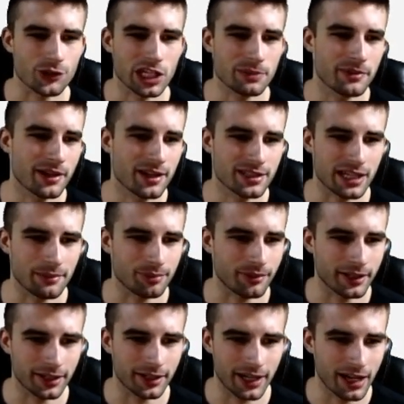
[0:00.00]
just because I
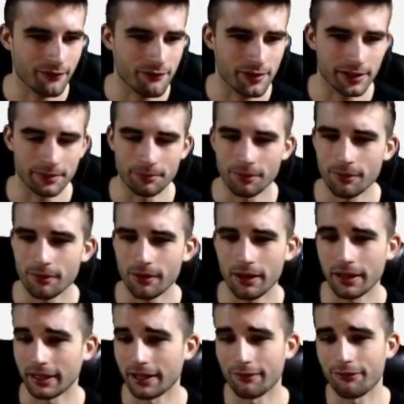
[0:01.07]
plan on having
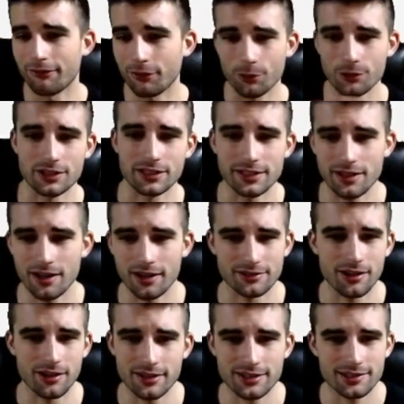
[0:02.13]
like a full Seahawks
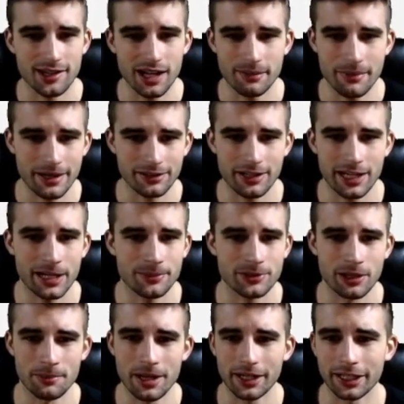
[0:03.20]
onslaught in my lineup,
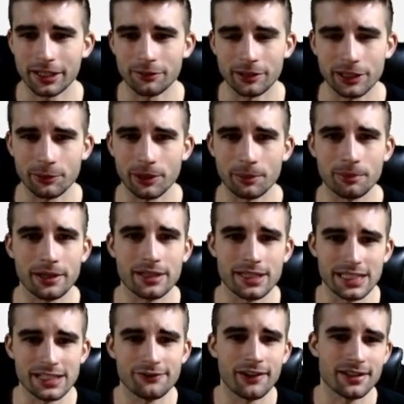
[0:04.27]
so I'm not going to really want to play the
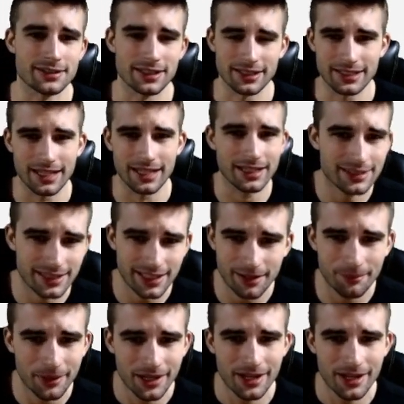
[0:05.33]
defense against them.